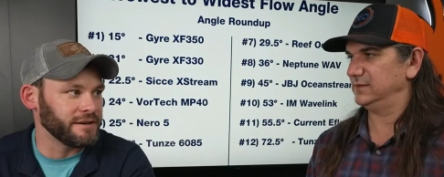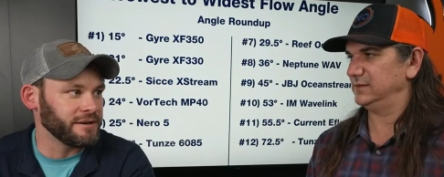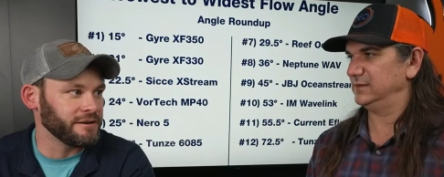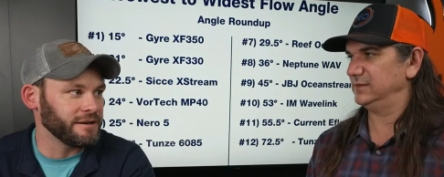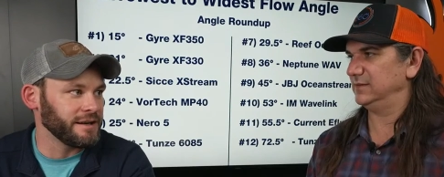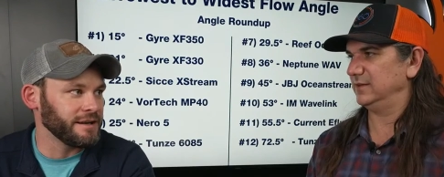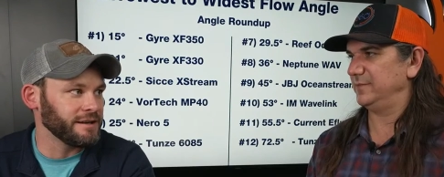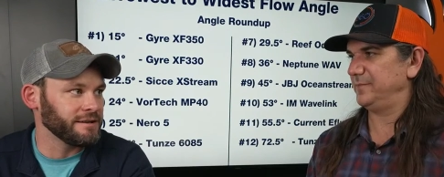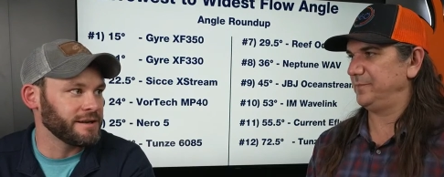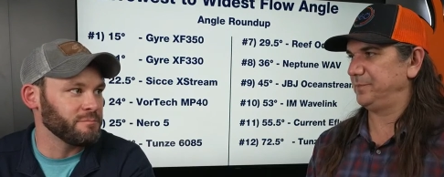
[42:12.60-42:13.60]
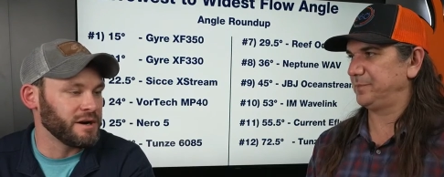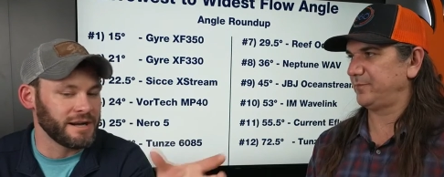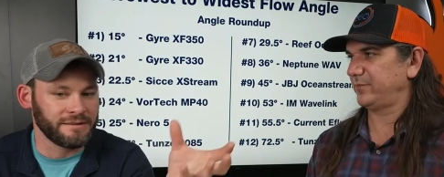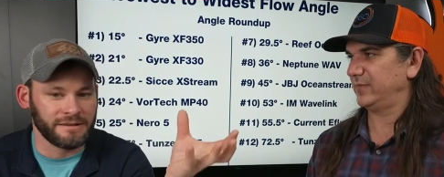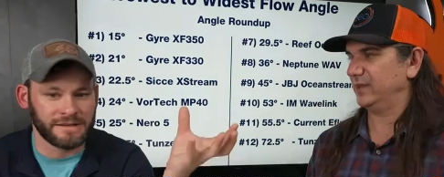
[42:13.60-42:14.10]
Speaker 1: there and I
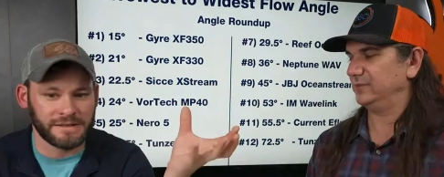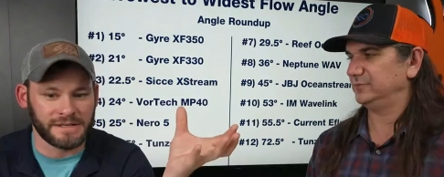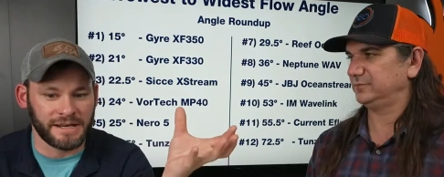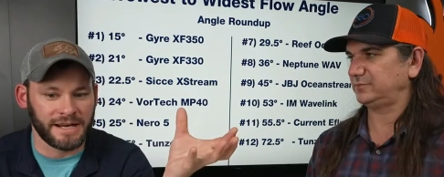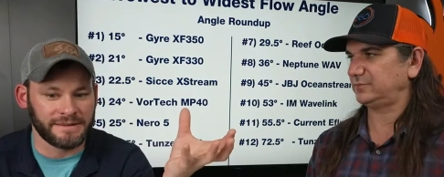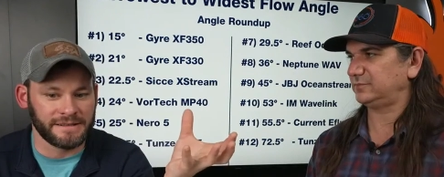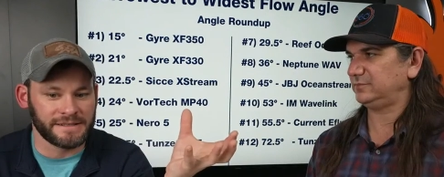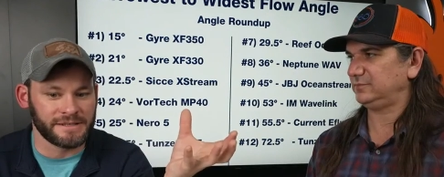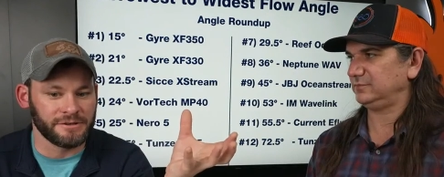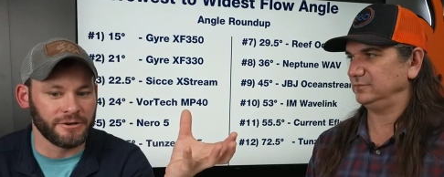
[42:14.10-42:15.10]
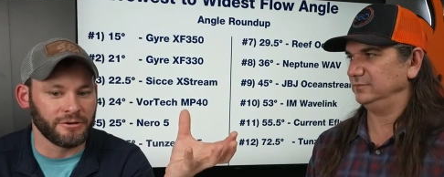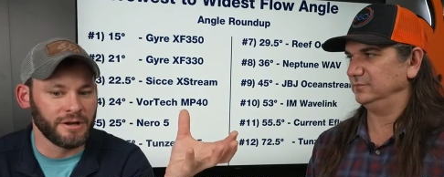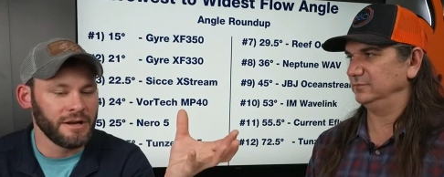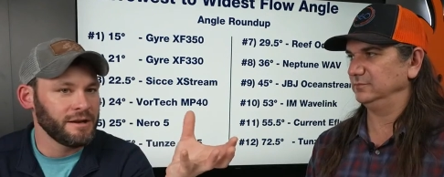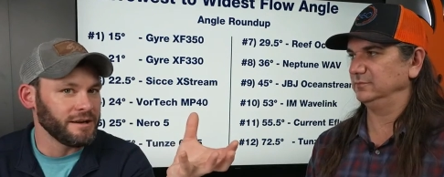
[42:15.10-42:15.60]
bought this I got this you know
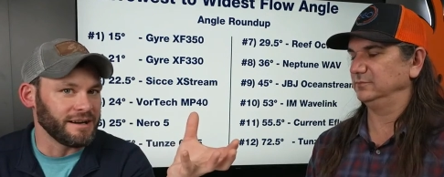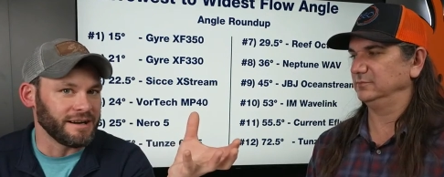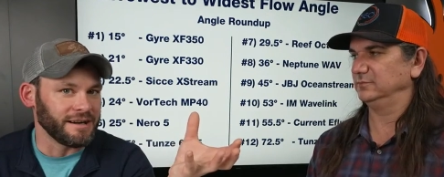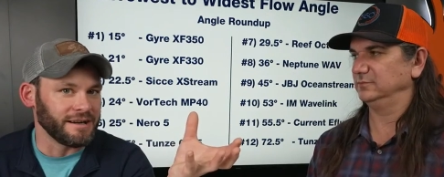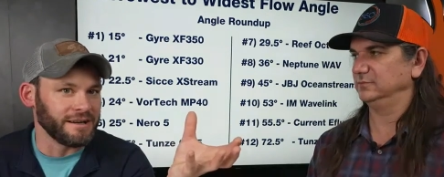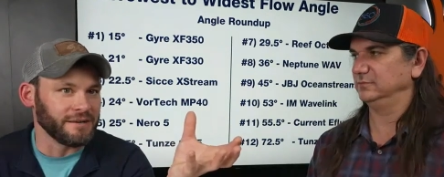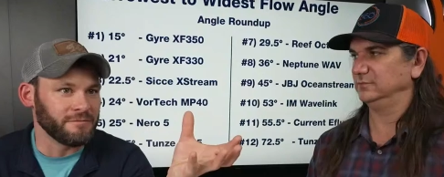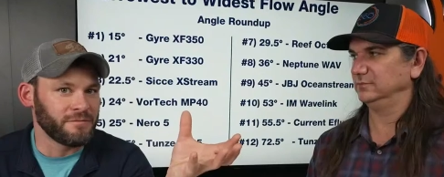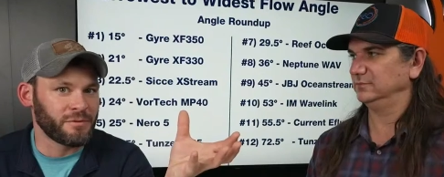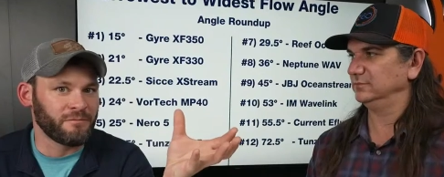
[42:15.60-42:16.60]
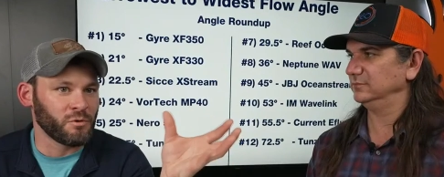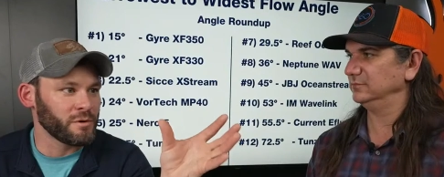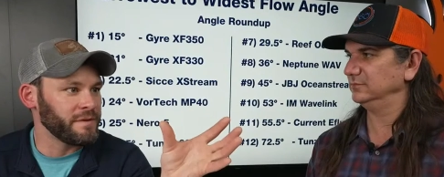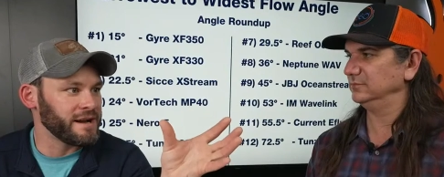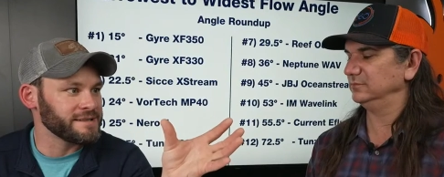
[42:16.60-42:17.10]
uh,
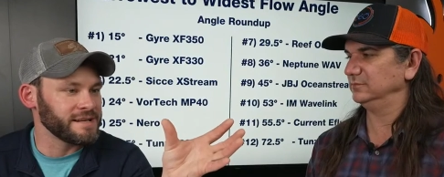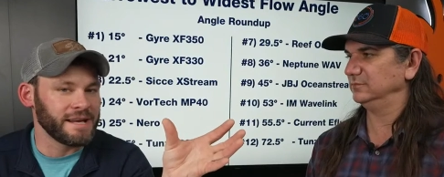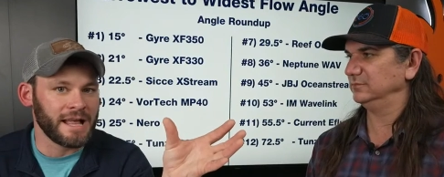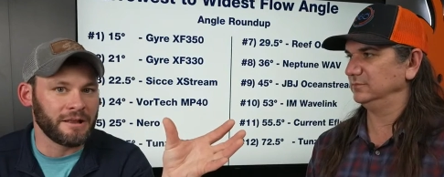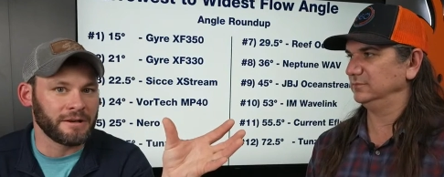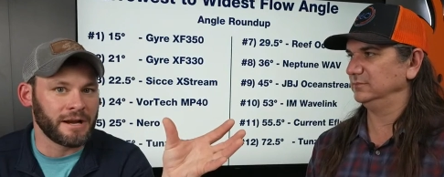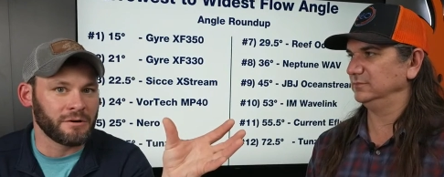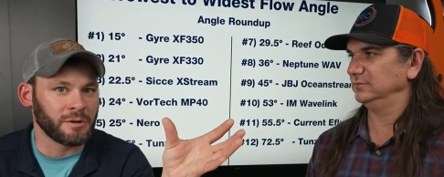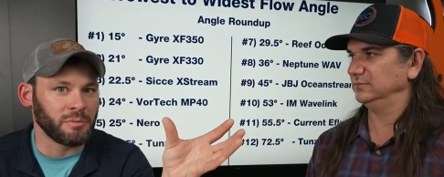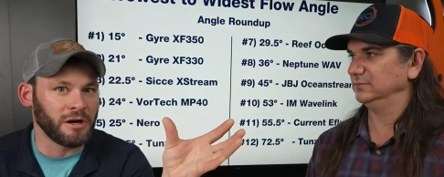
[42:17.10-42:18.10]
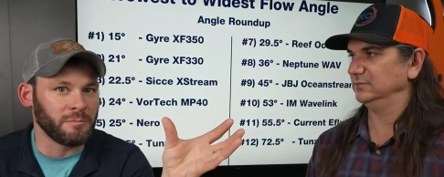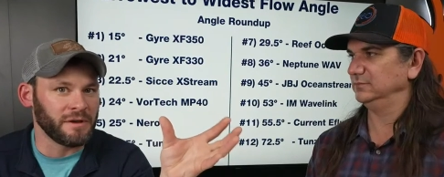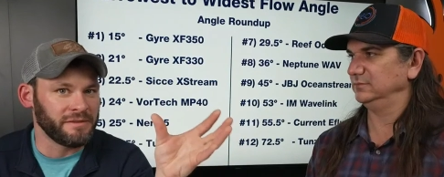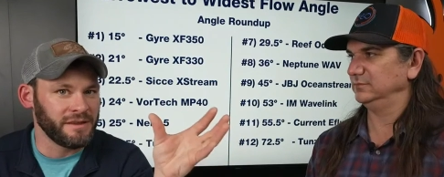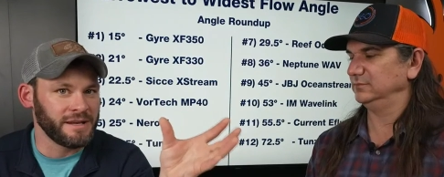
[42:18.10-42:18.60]
4,000 gallon hour pump. I
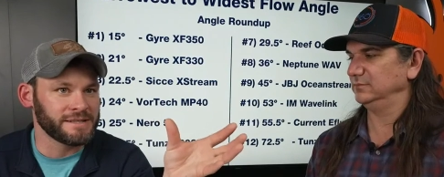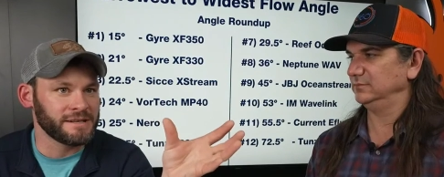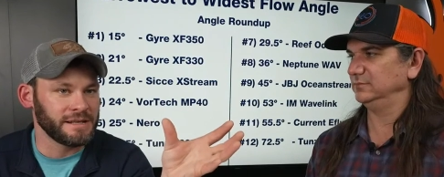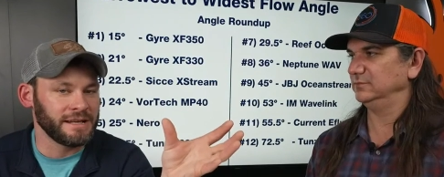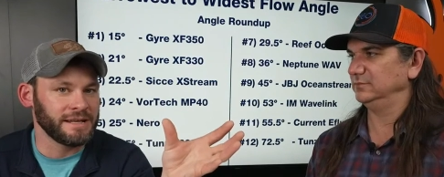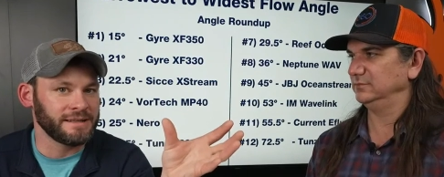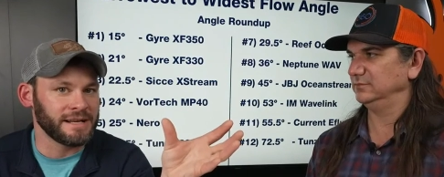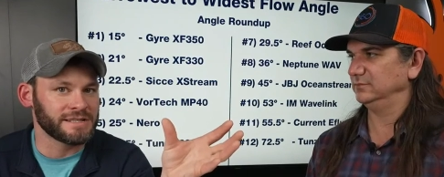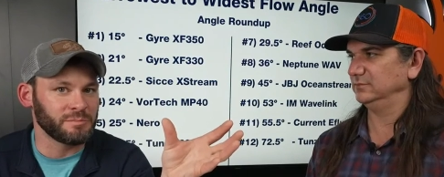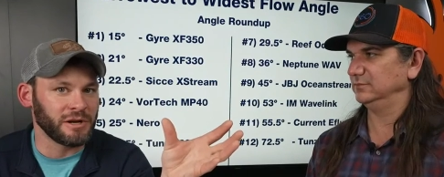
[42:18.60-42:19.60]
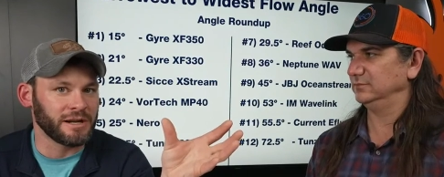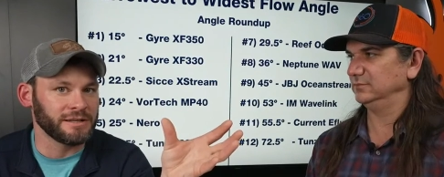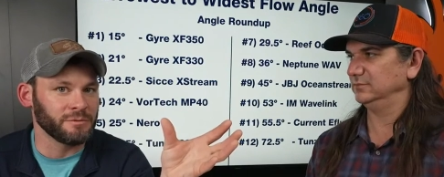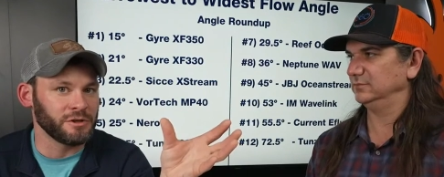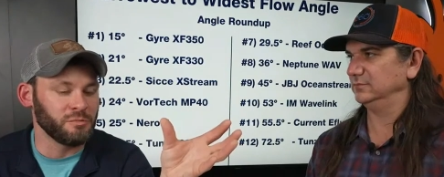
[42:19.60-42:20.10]
think it's going to hit that spot.
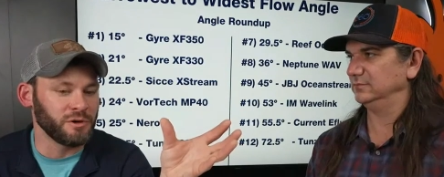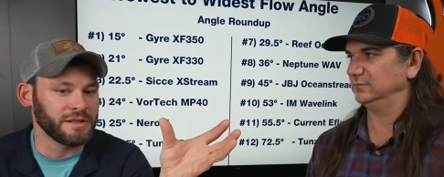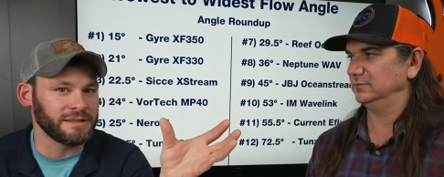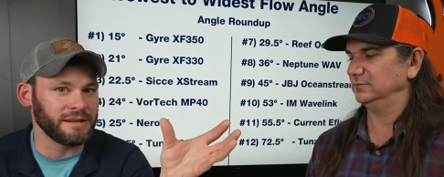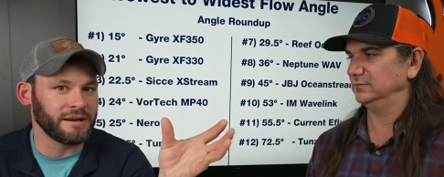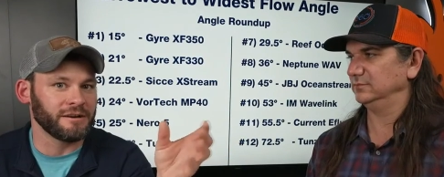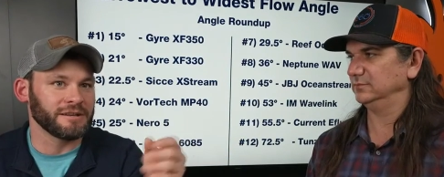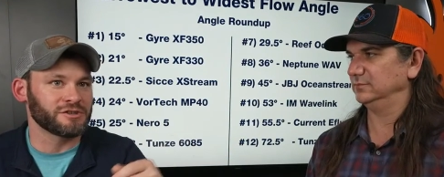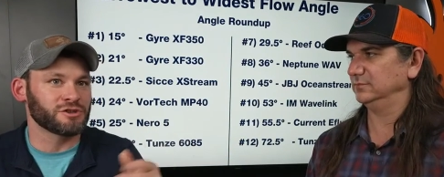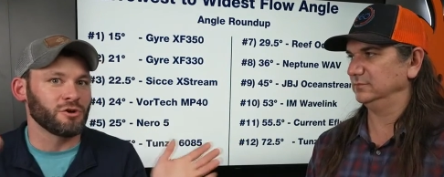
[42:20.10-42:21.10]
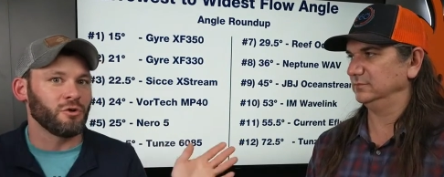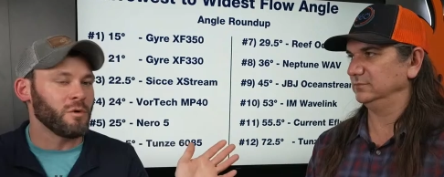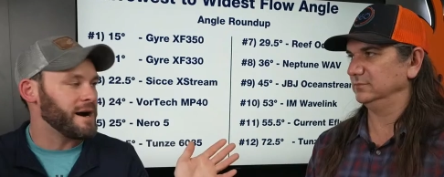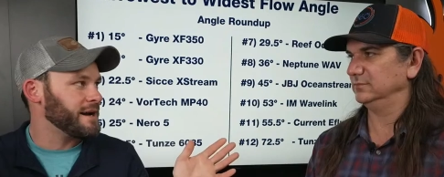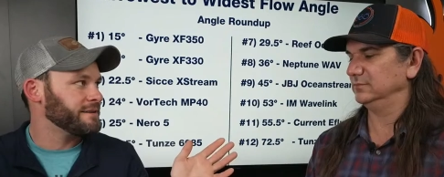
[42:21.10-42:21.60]
And when you put it there, it's so
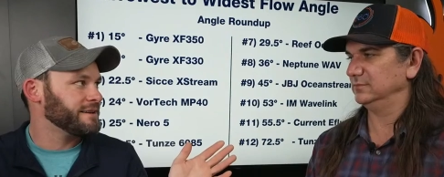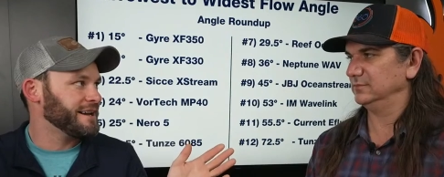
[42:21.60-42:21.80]
wide that it